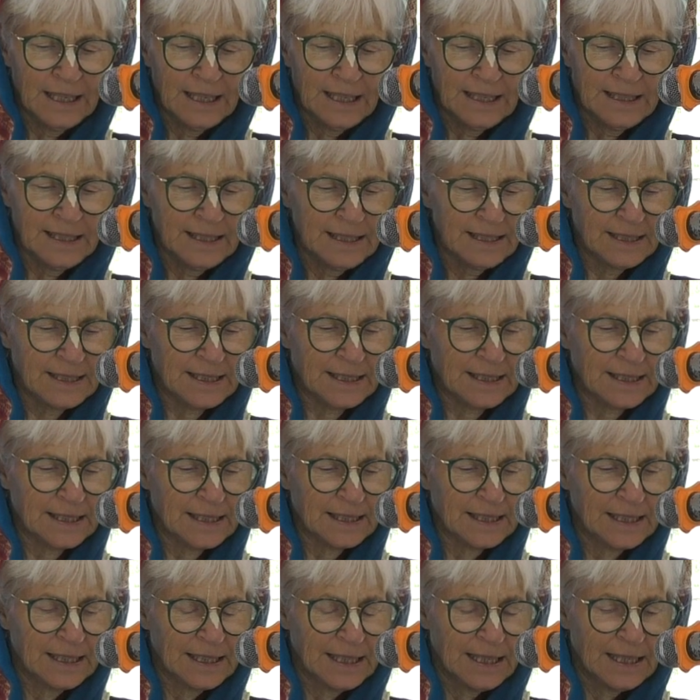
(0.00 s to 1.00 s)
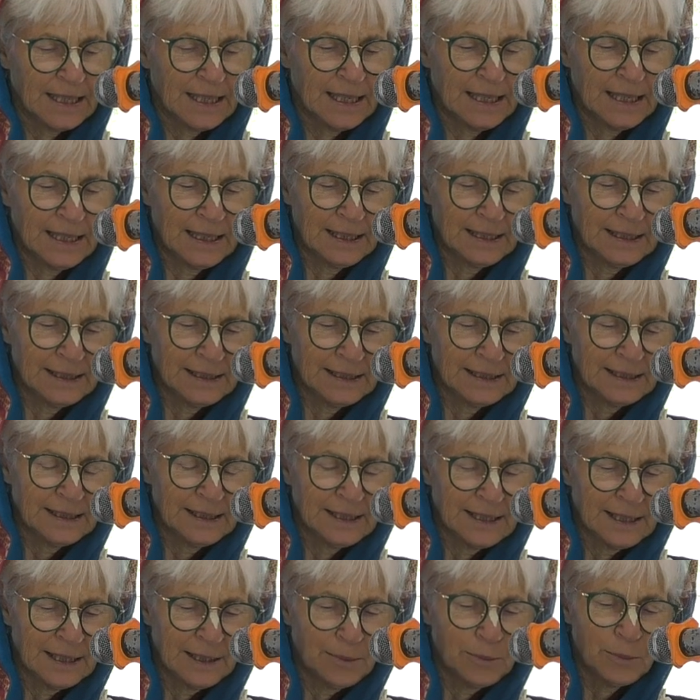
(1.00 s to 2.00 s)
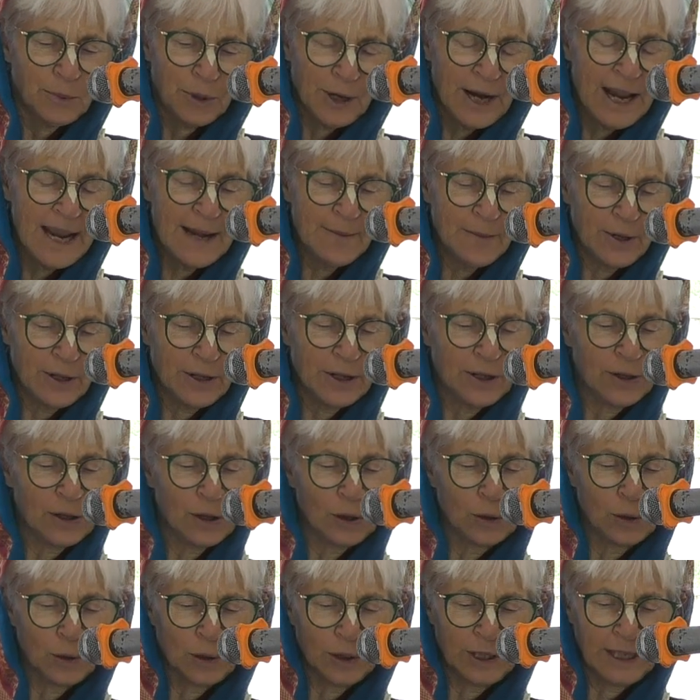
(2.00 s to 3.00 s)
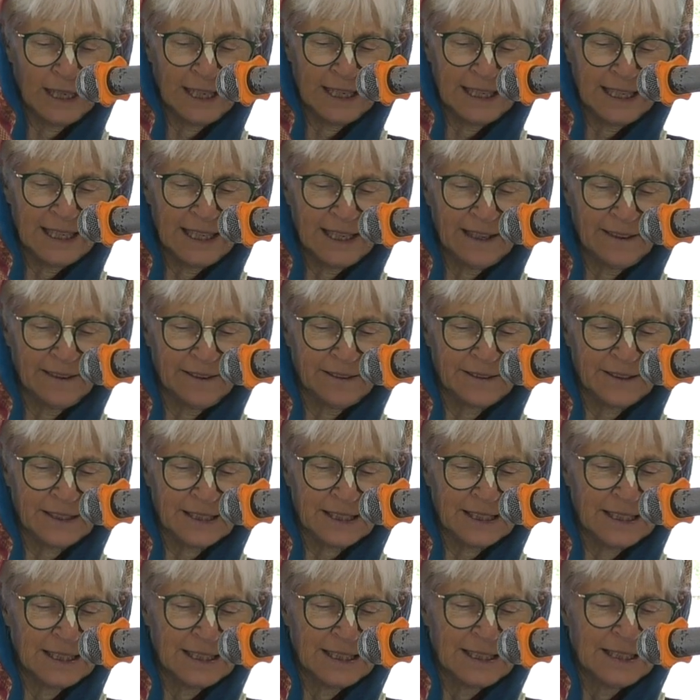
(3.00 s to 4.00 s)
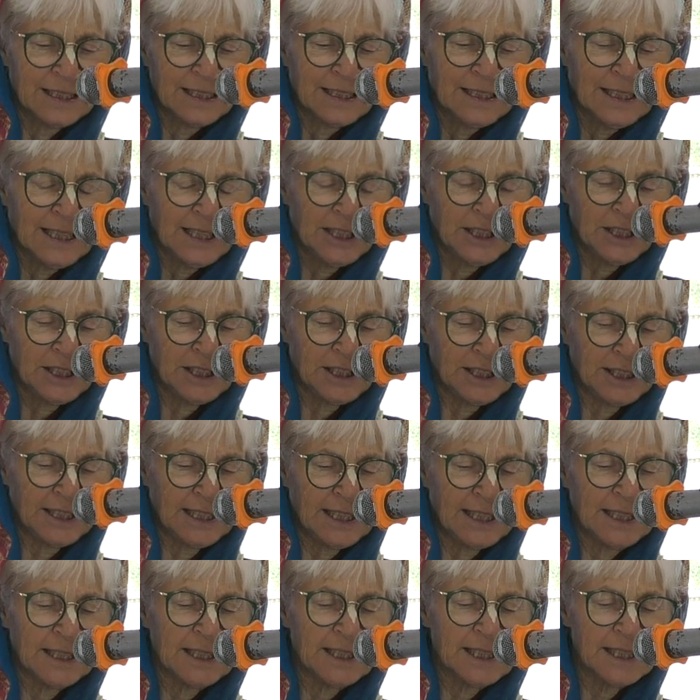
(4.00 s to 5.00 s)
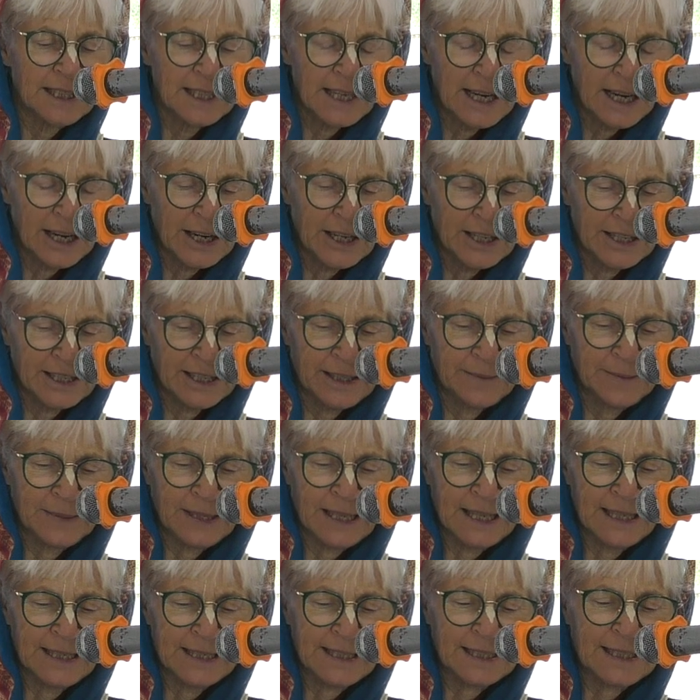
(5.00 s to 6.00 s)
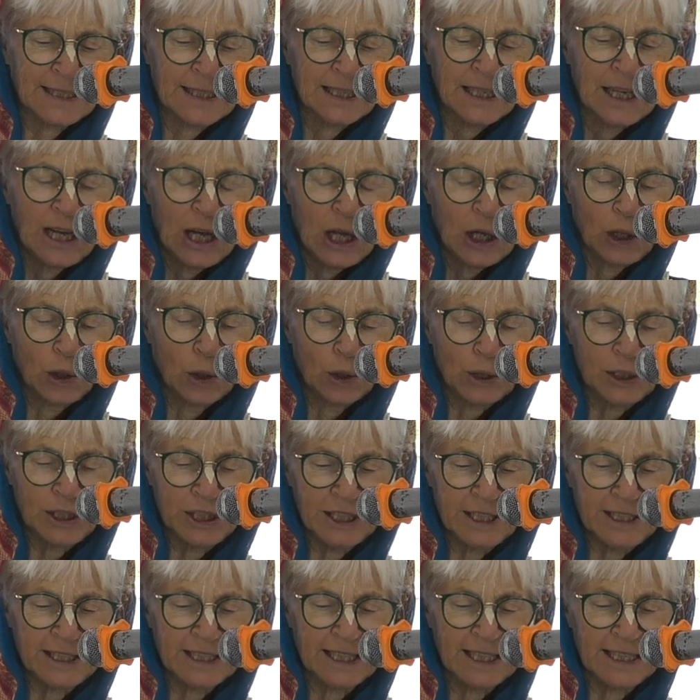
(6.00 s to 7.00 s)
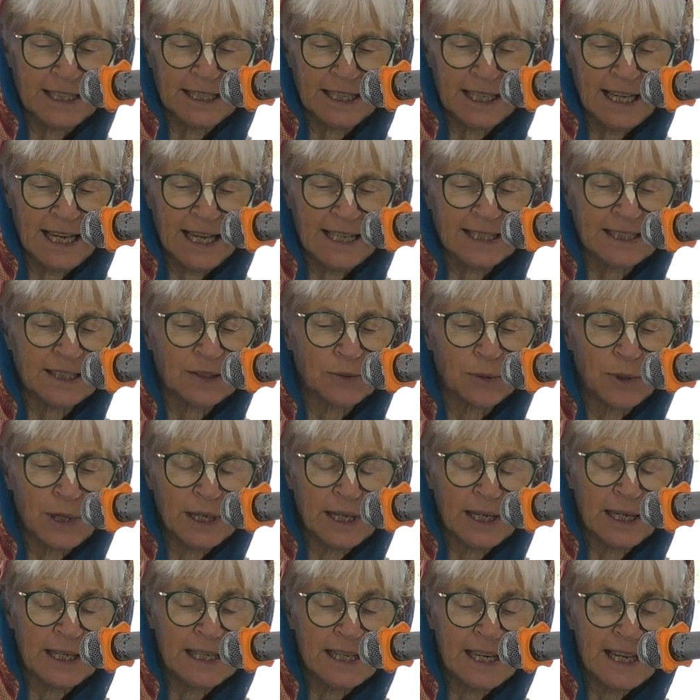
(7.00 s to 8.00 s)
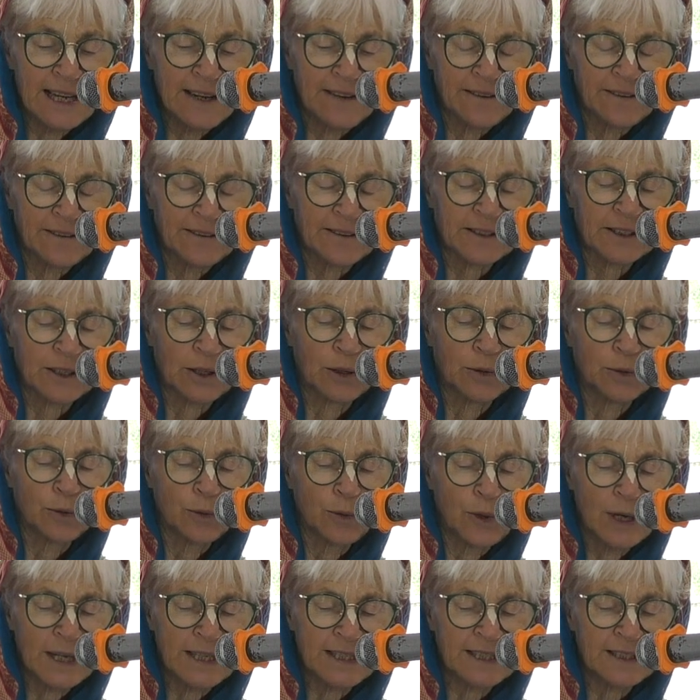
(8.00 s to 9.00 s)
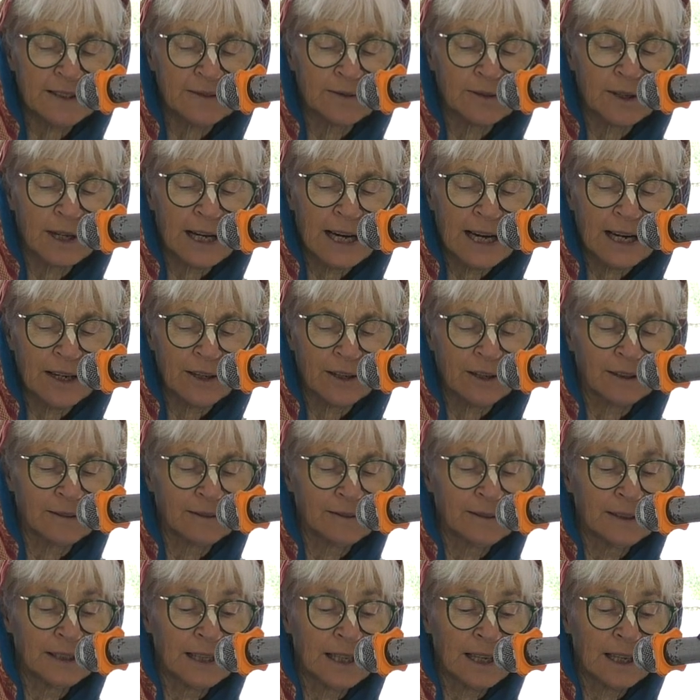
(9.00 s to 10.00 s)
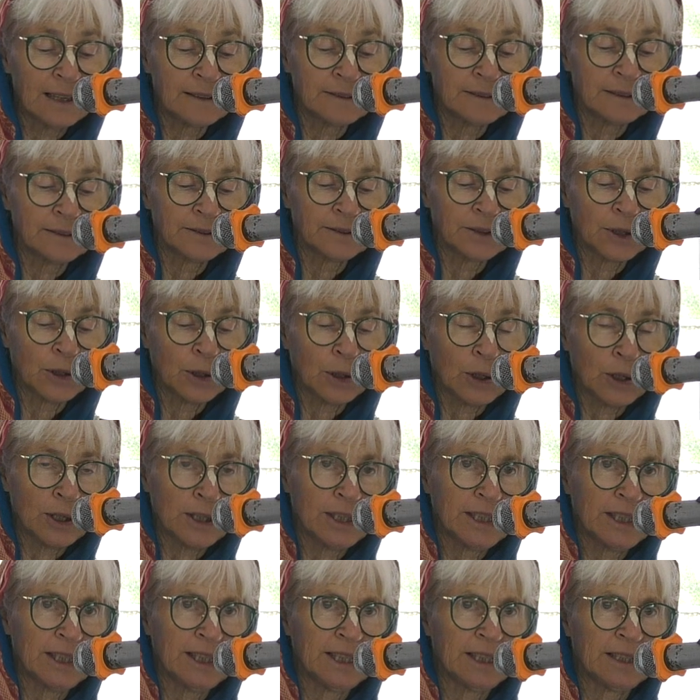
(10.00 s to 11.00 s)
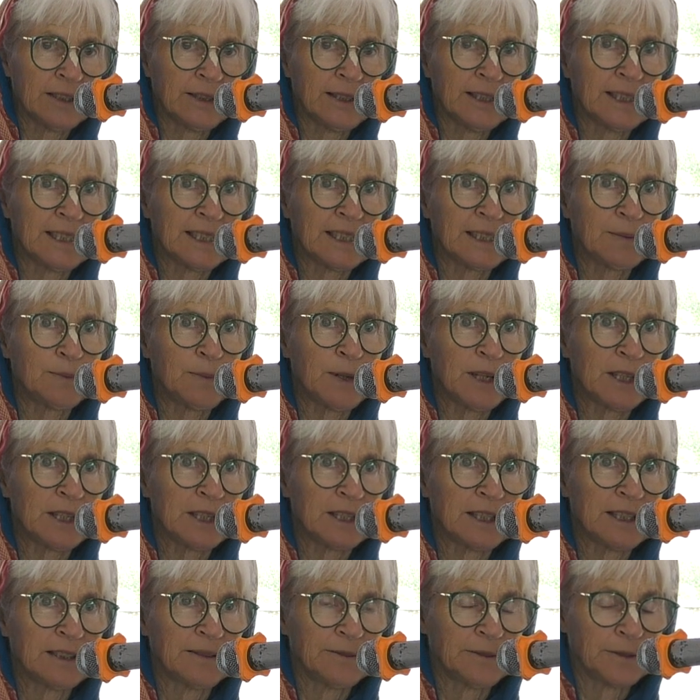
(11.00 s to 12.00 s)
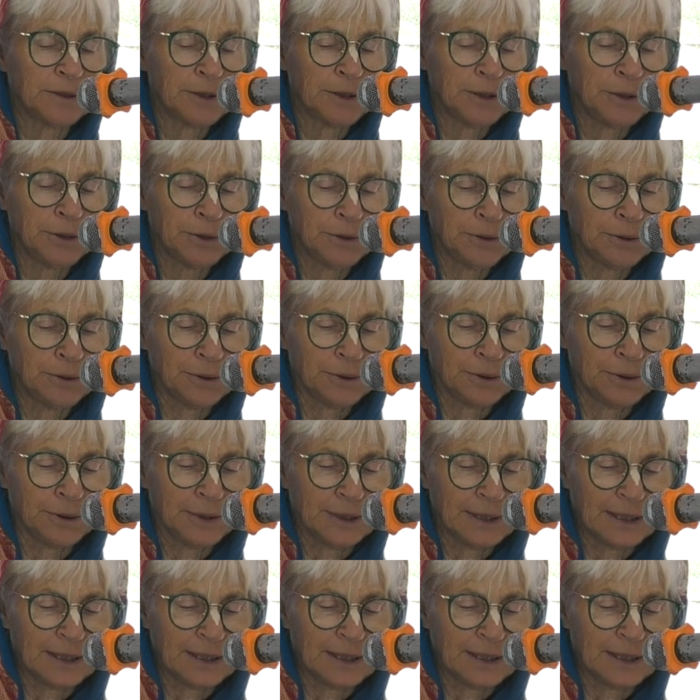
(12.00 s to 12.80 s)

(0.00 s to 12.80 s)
this prema that the Lord had left. And she said, dear Narottama Das, Lord Chaitanya has left a reservoir of love of God here, especially for you.